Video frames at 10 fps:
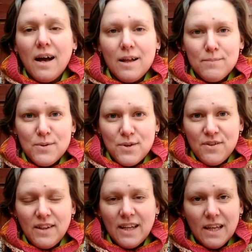I'll put
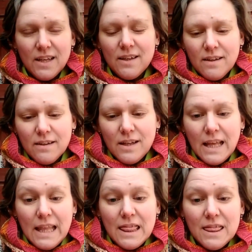a link
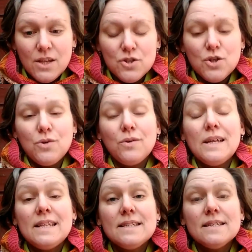in the show note.
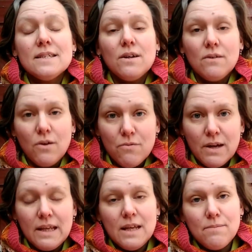It's
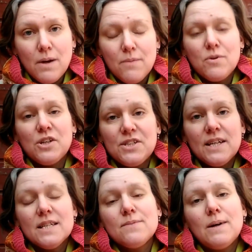already in my
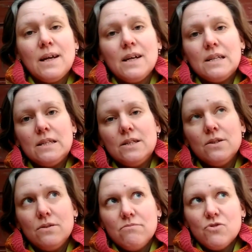projects, but I
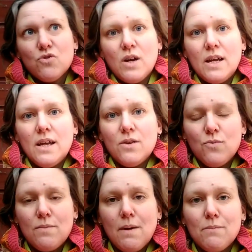try and
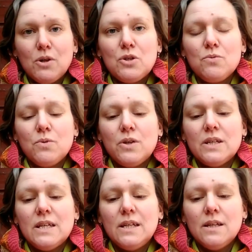remember to put
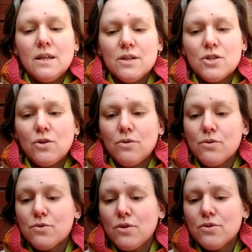it in the show
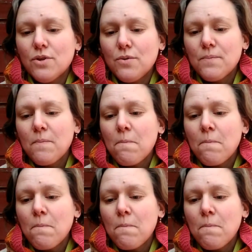notes also.